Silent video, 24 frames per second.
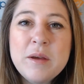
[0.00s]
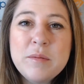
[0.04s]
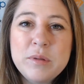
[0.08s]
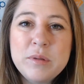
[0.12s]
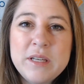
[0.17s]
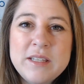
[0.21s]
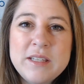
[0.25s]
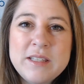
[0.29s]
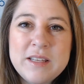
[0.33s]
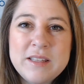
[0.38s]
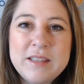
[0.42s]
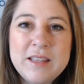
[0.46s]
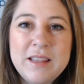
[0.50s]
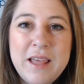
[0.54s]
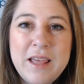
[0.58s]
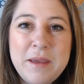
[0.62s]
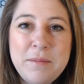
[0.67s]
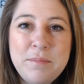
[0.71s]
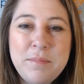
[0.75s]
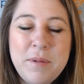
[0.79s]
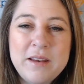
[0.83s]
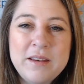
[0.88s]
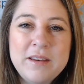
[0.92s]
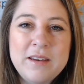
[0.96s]
please hit the
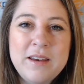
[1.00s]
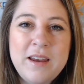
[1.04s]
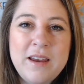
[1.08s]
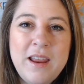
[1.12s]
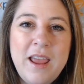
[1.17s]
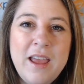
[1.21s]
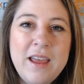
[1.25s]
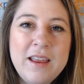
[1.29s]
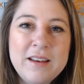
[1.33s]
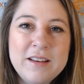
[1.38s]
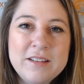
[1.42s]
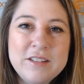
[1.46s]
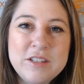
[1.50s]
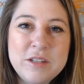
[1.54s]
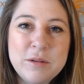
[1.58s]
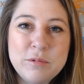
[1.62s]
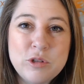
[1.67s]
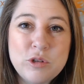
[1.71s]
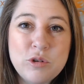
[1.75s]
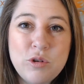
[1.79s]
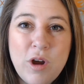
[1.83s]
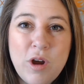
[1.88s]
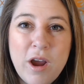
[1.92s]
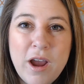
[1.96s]
like button and
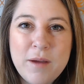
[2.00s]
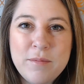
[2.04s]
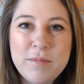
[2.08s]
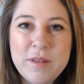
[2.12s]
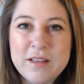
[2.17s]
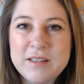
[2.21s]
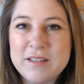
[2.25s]
subscribe.